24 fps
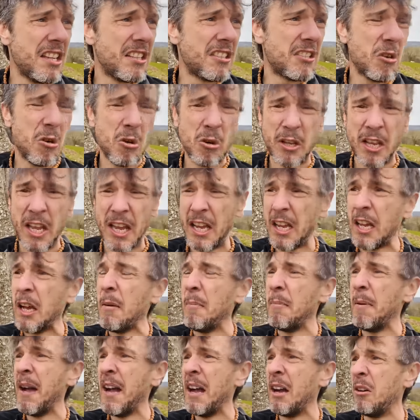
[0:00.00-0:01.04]
talking
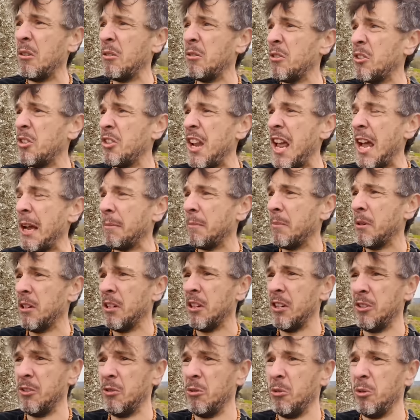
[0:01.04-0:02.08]
about snack
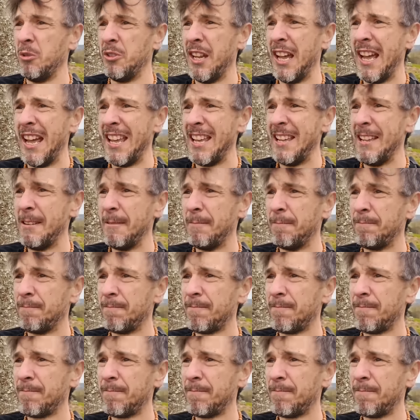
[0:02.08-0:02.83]
bars all day.